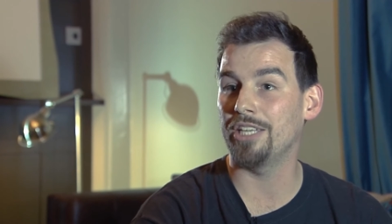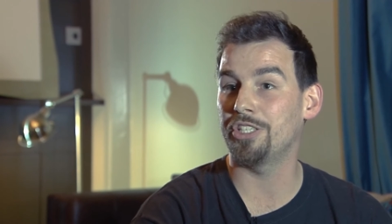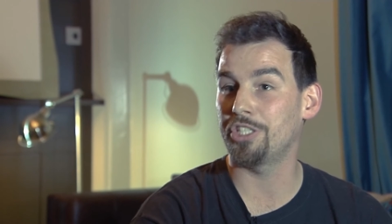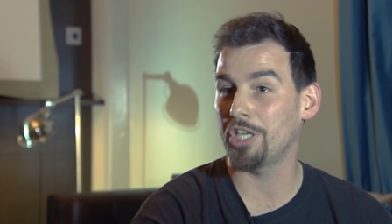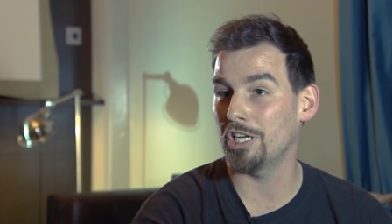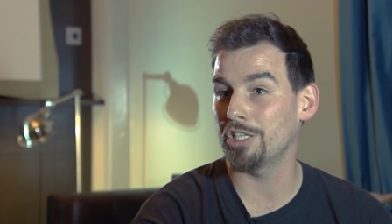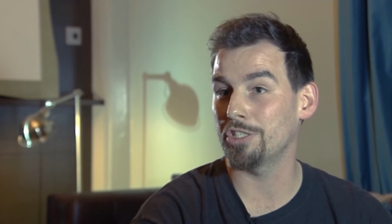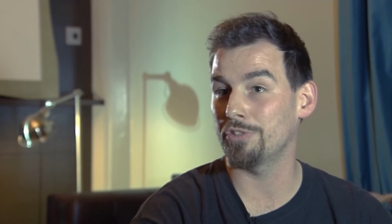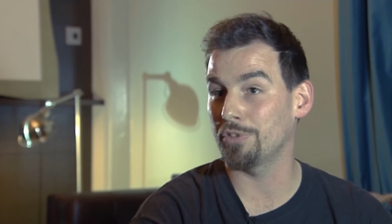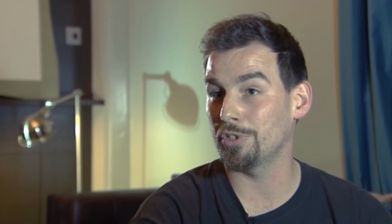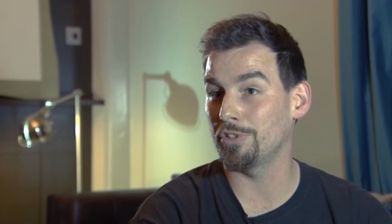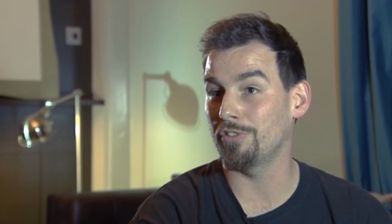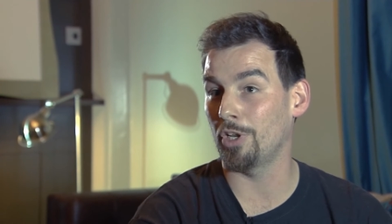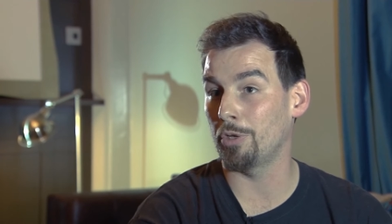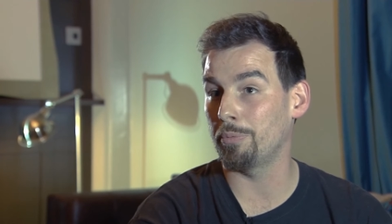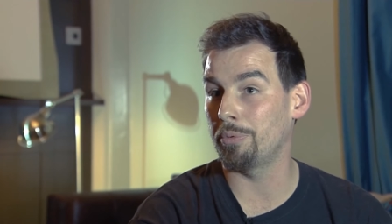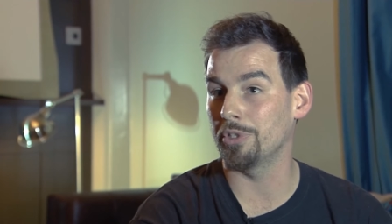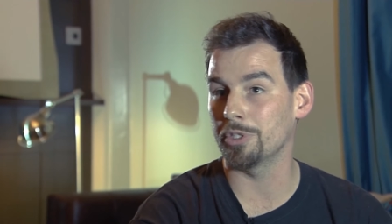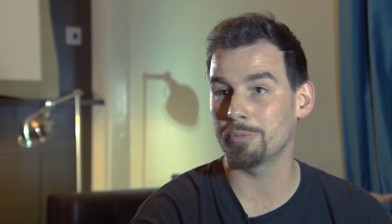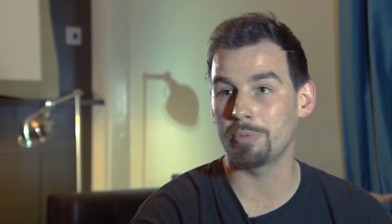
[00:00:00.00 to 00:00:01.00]
challenging for
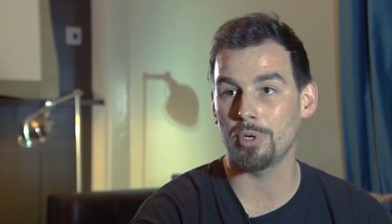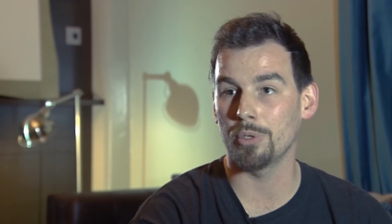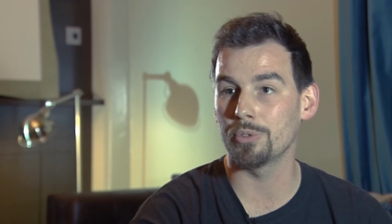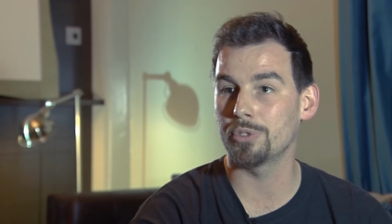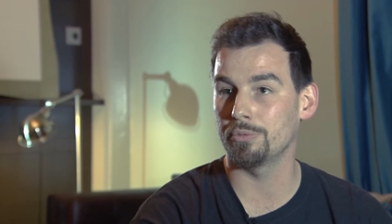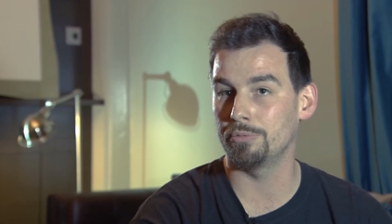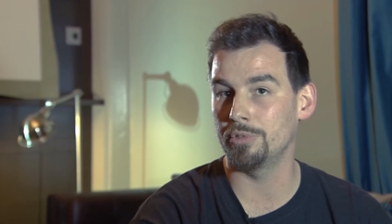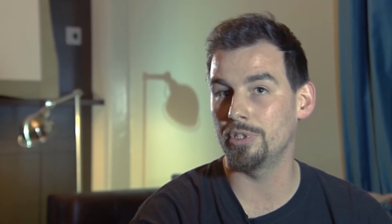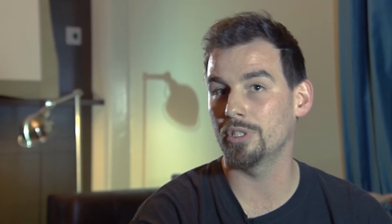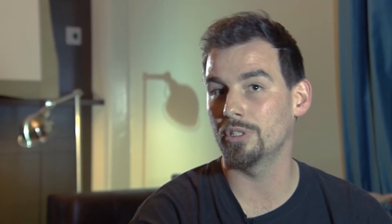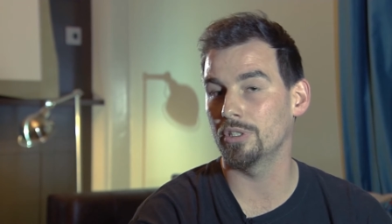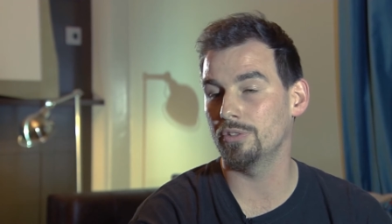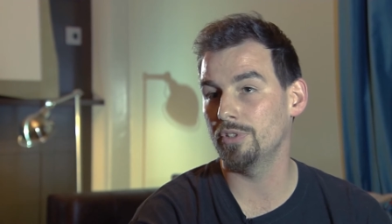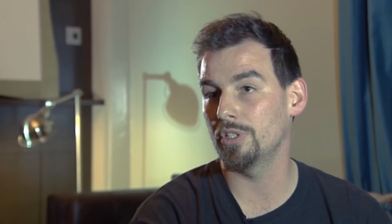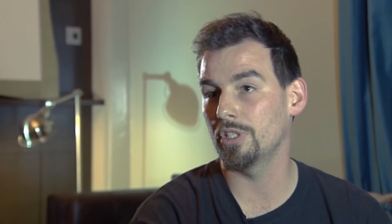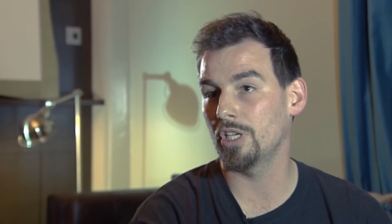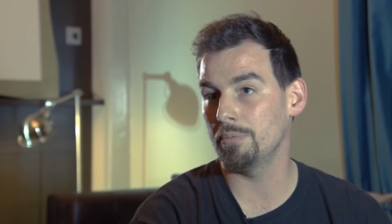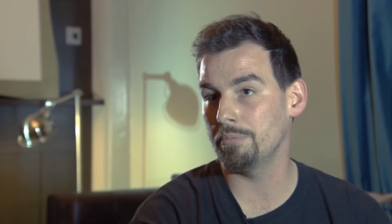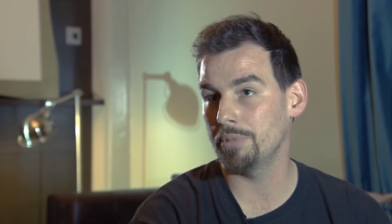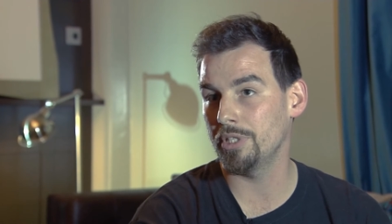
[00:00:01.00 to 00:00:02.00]
developers, but also really good for the
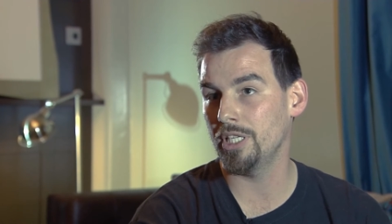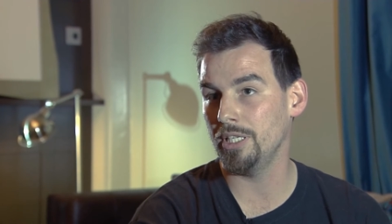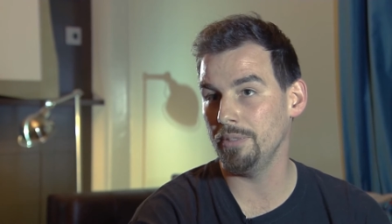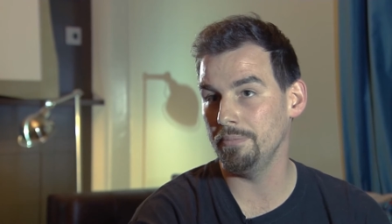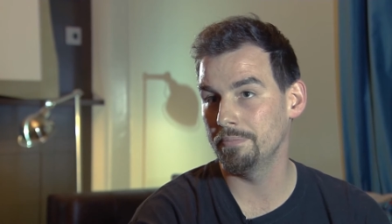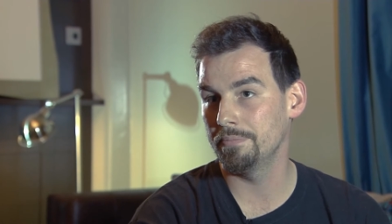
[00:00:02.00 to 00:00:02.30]
company.